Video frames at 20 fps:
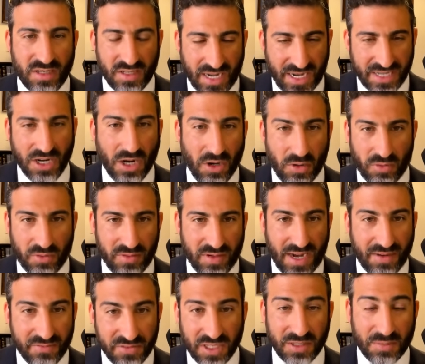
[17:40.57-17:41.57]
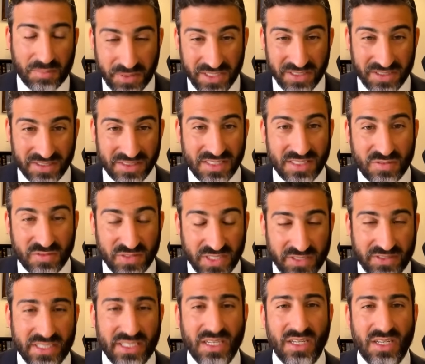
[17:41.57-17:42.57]
I know. I've done appeals. It's
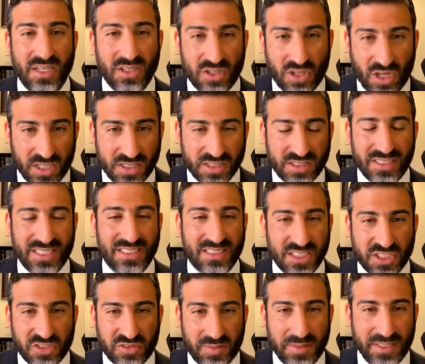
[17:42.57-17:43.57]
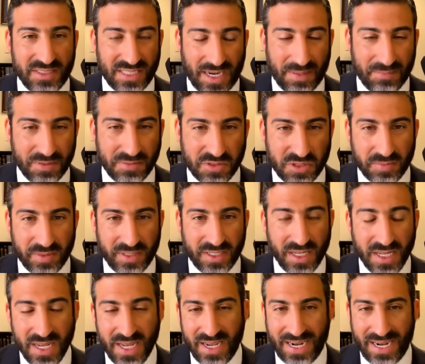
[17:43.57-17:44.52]
very costly. It's extremely time consuming.